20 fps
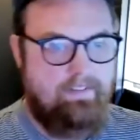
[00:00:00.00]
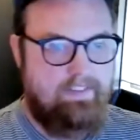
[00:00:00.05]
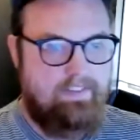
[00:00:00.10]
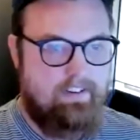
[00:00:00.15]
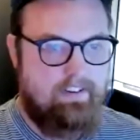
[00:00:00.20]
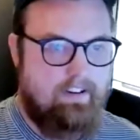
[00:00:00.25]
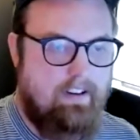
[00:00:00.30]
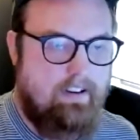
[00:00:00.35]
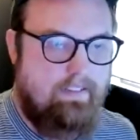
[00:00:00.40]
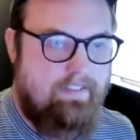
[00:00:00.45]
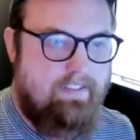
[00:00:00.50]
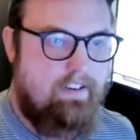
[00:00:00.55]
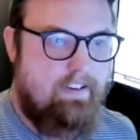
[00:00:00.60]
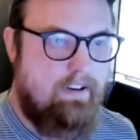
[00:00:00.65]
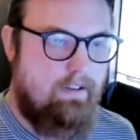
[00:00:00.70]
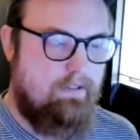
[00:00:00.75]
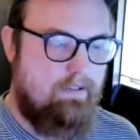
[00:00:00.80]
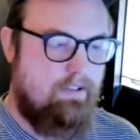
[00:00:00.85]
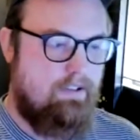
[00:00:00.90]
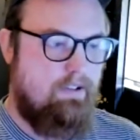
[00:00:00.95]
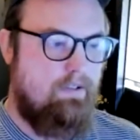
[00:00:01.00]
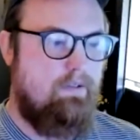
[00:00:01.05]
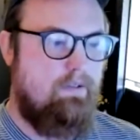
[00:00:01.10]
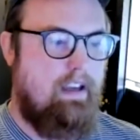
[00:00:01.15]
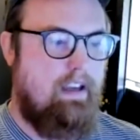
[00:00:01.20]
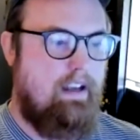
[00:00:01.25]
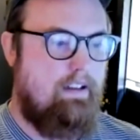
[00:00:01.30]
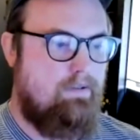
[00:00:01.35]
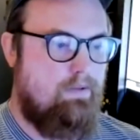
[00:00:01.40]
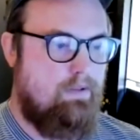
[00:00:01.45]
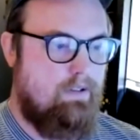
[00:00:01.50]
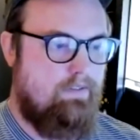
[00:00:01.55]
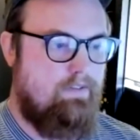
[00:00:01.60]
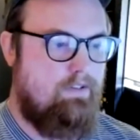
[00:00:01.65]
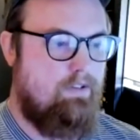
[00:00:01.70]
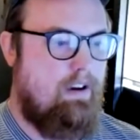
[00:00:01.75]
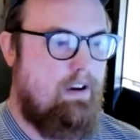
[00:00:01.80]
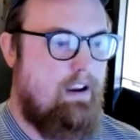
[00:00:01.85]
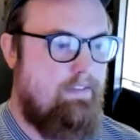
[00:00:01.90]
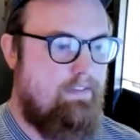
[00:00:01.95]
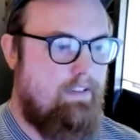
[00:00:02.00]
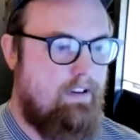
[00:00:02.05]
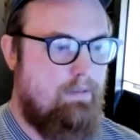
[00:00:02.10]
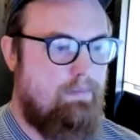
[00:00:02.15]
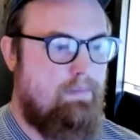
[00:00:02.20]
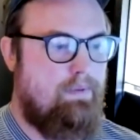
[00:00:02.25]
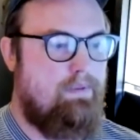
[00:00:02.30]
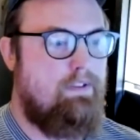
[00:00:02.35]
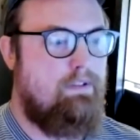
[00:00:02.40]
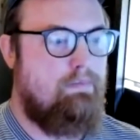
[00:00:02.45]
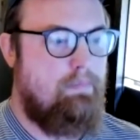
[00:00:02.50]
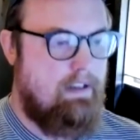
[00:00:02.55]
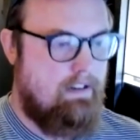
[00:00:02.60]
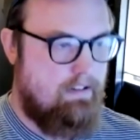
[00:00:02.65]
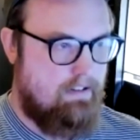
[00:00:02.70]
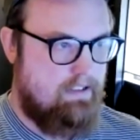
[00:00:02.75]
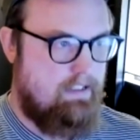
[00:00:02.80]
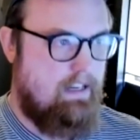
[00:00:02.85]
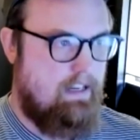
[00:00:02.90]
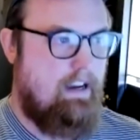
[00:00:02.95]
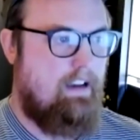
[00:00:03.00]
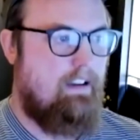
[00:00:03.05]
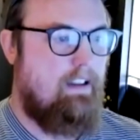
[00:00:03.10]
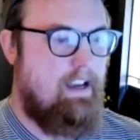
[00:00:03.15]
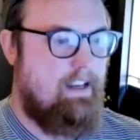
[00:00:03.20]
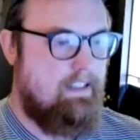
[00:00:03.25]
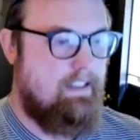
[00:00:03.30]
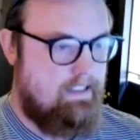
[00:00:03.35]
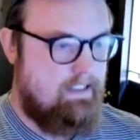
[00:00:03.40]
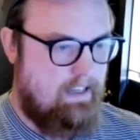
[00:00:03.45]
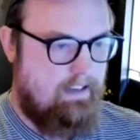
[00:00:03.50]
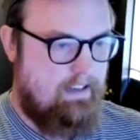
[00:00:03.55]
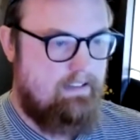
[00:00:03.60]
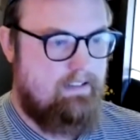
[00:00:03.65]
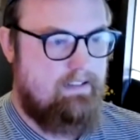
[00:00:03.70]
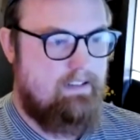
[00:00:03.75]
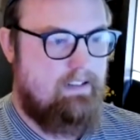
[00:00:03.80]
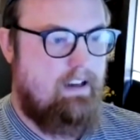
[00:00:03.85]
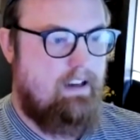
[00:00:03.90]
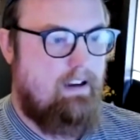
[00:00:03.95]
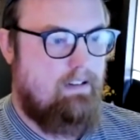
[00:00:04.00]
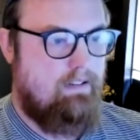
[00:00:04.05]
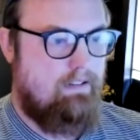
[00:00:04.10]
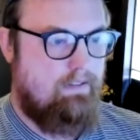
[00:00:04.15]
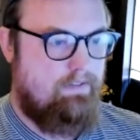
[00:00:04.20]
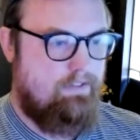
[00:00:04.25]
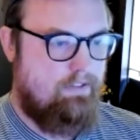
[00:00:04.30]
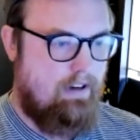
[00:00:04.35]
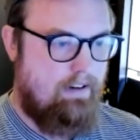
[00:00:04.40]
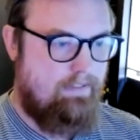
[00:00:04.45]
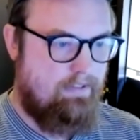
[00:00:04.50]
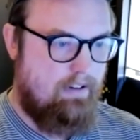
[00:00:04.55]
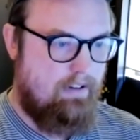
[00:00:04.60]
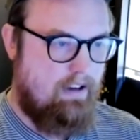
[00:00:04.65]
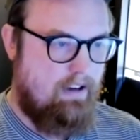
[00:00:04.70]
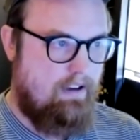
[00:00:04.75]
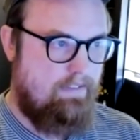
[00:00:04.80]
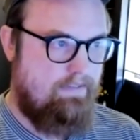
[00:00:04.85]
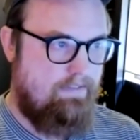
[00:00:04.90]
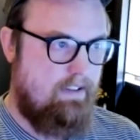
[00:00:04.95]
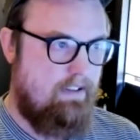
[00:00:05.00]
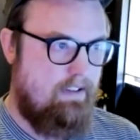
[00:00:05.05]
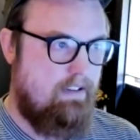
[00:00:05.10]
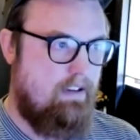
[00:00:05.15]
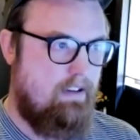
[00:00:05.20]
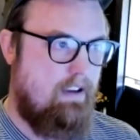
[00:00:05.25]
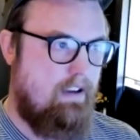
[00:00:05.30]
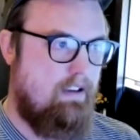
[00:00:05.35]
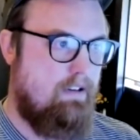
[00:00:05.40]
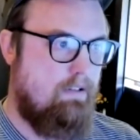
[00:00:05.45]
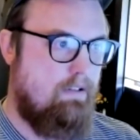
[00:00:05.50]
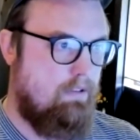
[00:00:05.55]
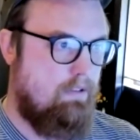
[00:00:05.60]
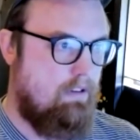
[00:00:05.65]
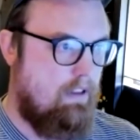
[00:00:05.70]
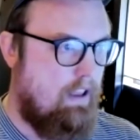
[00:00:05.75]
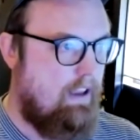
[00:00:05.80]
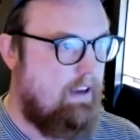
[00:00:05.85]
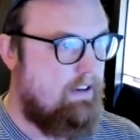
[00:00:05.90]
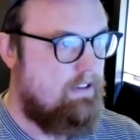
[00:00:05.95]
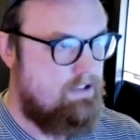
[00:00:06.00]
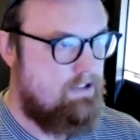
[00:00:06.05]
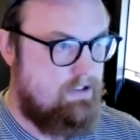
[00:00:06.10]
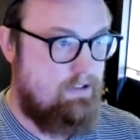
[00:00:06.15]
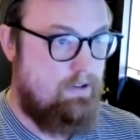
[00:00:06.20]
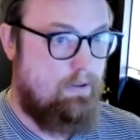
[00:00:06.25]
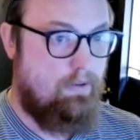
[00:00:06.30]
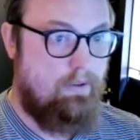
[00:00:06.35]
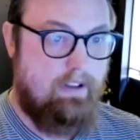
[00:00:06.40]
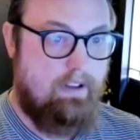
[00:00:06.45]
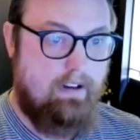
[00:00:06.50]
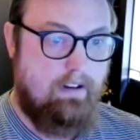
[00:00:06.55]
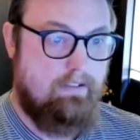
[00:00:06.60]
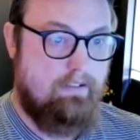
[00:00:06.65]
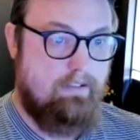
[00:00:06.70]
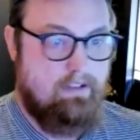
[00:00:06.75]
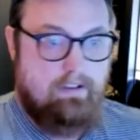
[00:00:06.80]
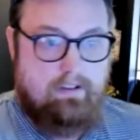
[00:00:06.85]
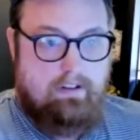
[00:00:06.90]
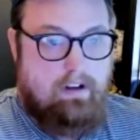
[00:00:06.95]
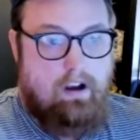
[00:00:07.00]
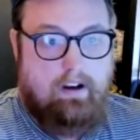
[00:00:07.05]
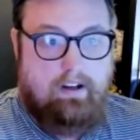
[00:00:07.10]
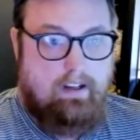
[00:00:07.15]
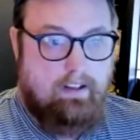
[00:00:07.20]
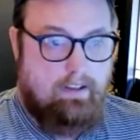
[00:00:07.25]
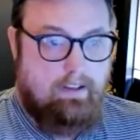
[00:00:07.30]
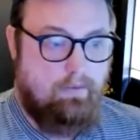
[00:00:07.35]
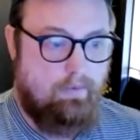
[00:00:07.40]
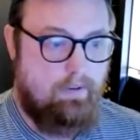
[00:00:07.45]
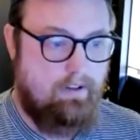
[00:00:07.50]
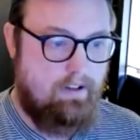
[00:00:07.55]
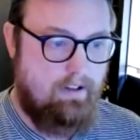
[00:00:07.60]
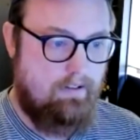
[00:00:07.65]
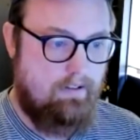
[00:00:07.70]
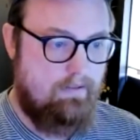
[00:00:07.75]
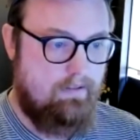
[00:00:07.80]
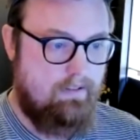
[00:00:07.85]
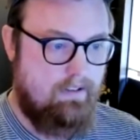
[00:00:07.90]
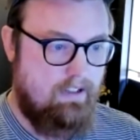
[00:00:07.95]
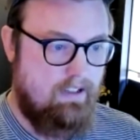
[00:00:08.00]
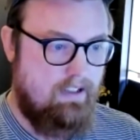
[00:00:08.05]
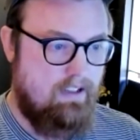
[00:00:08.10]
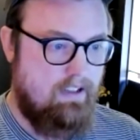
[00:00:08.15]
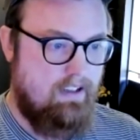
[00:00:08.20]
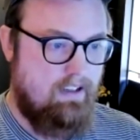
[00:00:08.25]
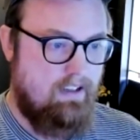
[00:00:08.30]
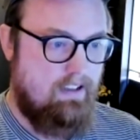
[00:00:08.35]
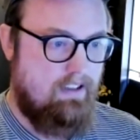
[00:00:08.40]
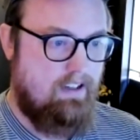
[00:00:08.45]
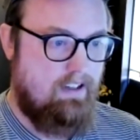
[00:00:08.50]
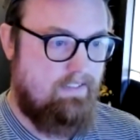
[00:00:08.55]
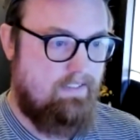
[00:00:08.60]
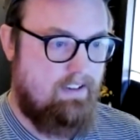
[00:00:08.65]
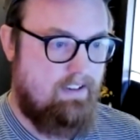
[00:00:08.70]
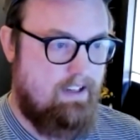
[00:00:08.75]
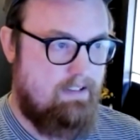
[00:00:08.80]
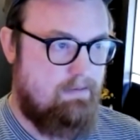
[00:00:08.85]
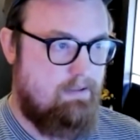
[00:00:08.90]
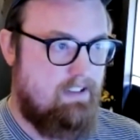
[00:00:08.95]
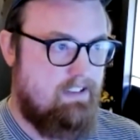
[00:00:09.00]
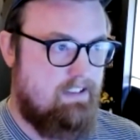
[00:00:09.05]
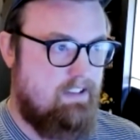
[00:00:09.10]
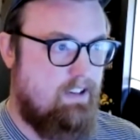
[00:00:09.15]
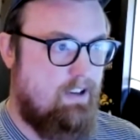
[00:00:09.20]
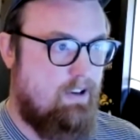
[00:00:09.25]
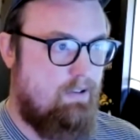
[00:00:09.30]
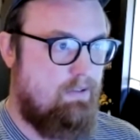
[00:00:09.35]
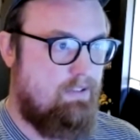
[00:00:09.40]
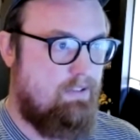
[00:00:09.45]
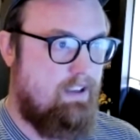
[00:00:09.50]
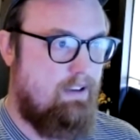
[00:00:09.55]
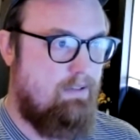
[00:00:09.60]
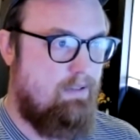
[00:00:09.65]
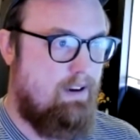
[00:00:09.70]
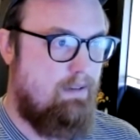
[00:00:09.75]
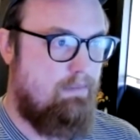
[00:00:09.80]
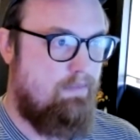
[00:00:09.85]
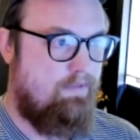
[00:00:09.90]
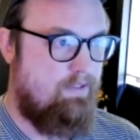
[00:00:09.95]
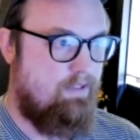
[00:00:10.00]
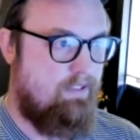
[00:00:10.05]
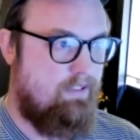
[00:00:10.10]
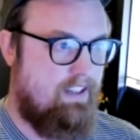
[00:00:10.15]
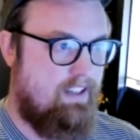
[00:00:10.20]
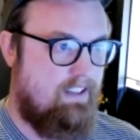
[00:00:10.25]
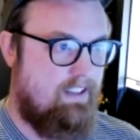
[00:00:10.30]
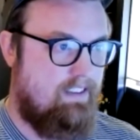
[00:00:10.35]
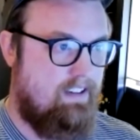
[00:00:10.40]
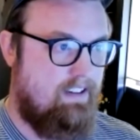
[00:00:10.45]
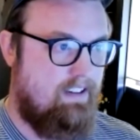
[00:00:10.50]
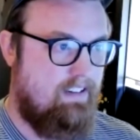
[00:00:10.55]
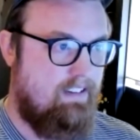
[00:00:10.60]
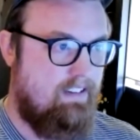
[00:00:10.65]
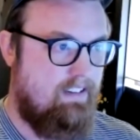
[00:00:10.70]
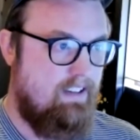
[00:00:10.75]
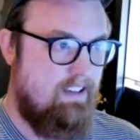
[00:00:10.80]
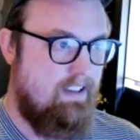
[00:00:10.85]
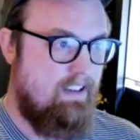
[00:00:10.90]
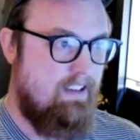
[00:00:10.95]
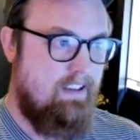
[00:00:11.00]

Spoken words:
if you don't do that sort of drive up speaker style headset style of drive-through coffee, and you're relying solely on just talking at the window. If the customer doesn't know what they want before they get there,